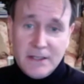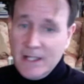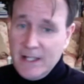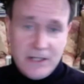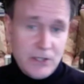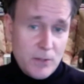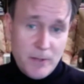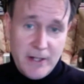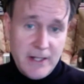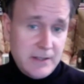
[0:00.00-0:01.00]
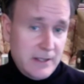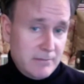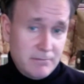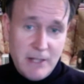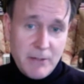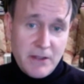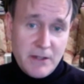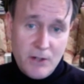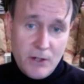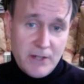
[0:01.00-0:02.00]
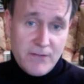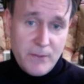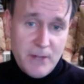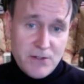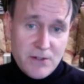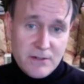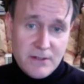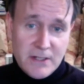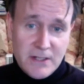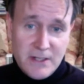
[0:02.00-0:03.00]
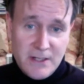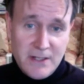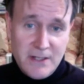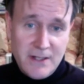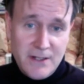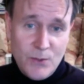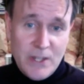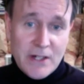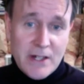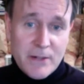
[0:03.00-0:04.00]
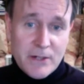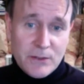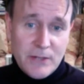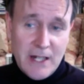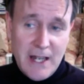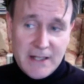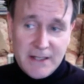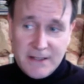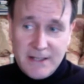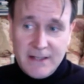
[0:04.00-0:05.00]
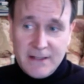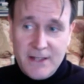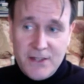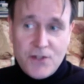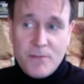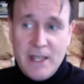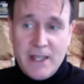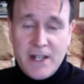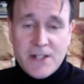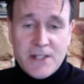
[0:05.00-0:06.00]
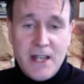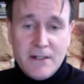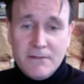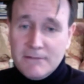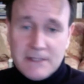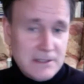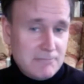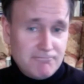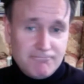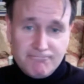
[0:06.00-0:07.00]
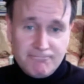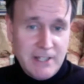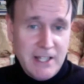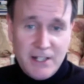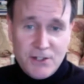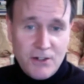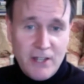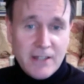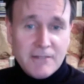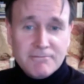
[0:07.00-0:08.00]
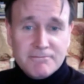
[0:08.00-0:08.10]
and interoperate, and all the information we deliver to the client, and then decision making is done, and it's okay.